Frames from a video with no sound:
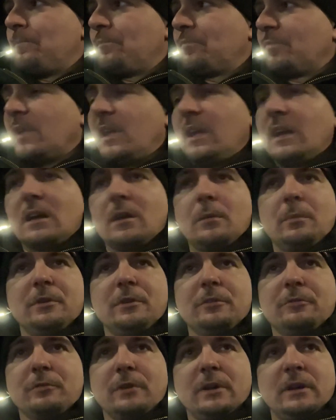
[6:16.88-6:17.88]
they ain't got to be your
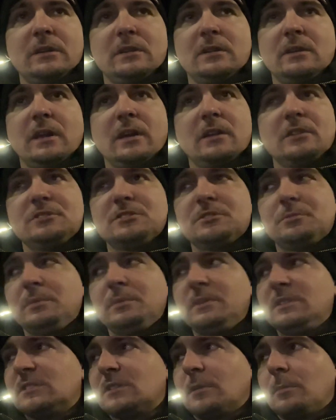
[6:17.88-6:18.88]
friend. They could just
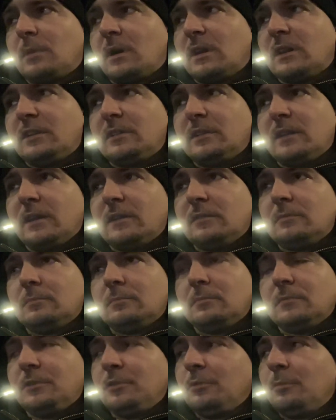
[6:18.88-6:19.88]
be somebody that
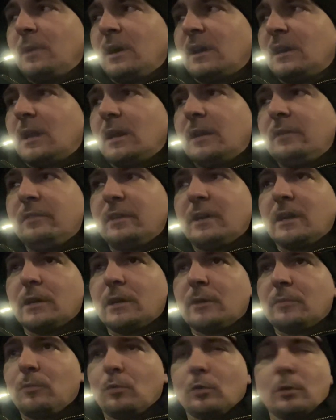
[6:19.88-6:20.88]
you might not even
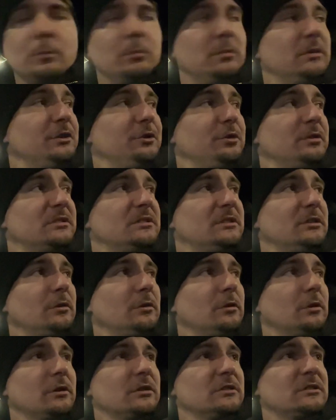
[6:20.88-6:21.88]
care for them, but you can still
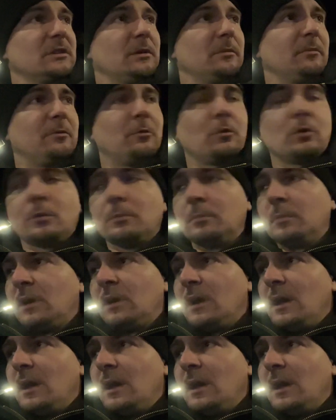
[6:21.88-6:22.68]
learn something for them.